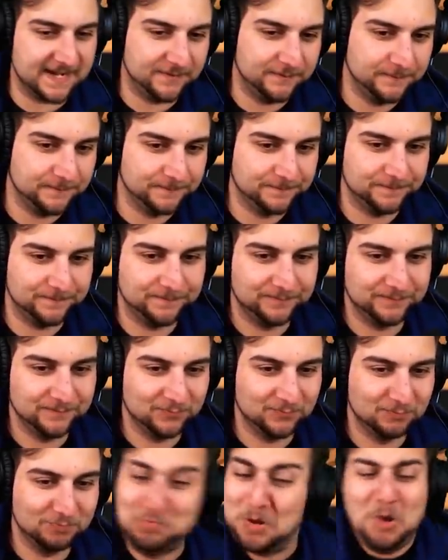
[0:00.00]
Another blue
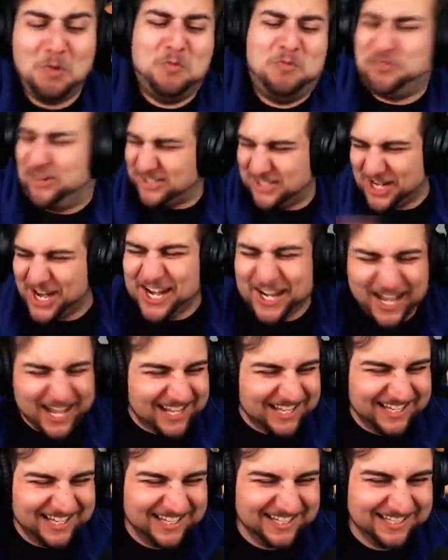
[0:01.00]
ball. Vegeta!
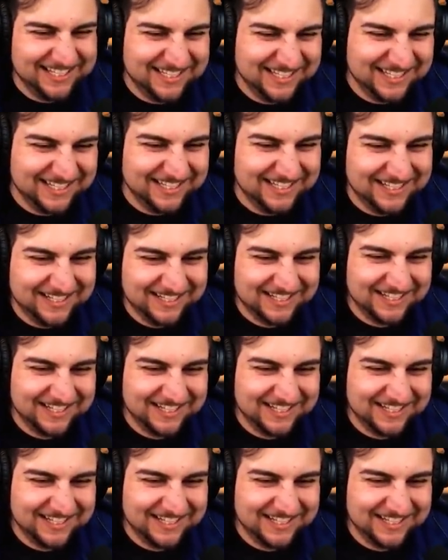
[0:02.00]
Possible.